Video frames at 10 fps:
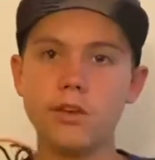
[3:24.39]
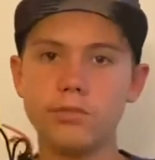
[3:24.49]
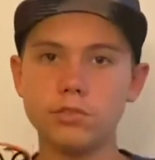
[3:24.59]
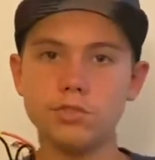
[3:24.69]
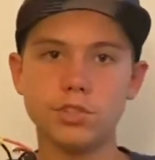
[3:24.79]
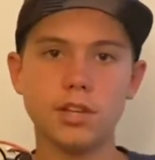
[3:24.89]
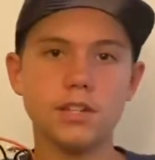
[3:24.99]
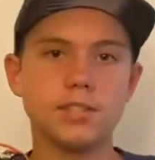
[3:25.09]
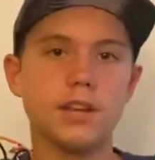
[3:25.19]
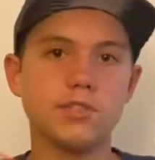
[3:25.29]

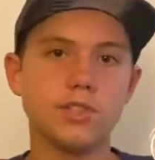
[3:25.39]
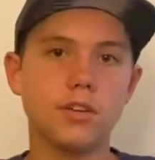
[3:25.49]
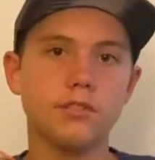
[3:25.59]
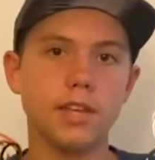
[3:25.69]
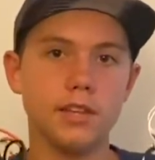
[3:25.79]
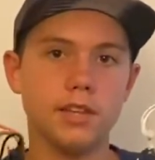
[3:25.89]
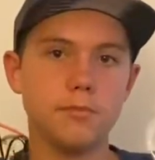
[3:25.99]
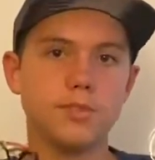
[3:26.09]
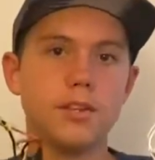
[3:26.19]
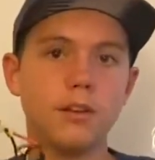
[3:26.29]
revolutionize airsoft like
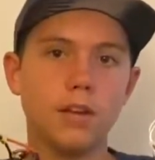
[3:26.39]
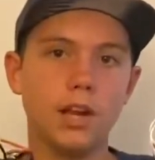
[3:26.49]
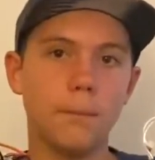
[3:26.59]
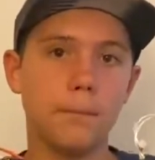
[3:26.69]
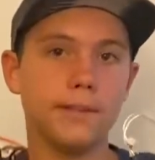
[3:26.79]
NiMhs did,